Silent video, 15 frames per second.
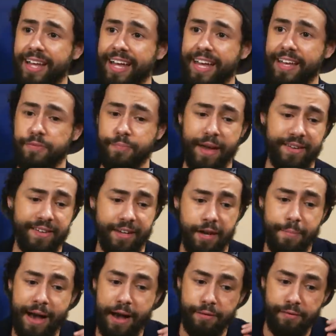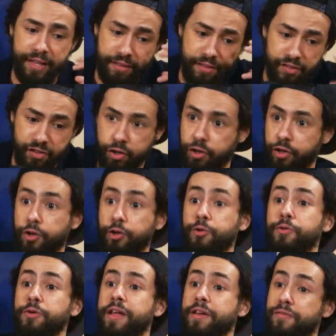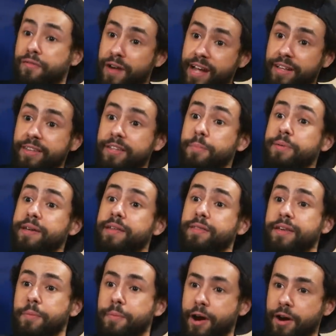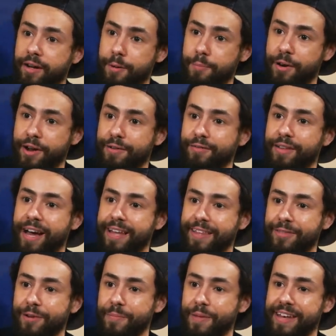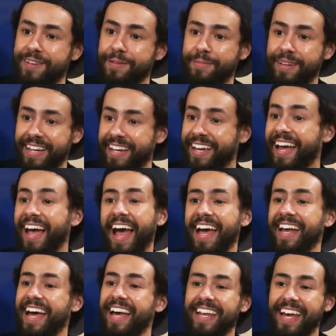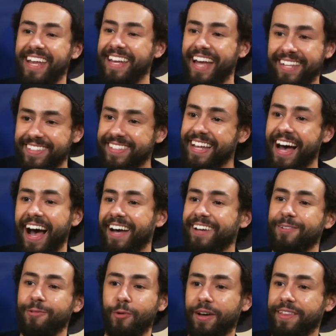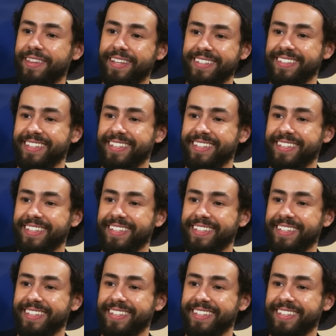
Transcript: is meant to come out of like this cocoon and finally be the American butterfly that they're meant to be. And that's not what this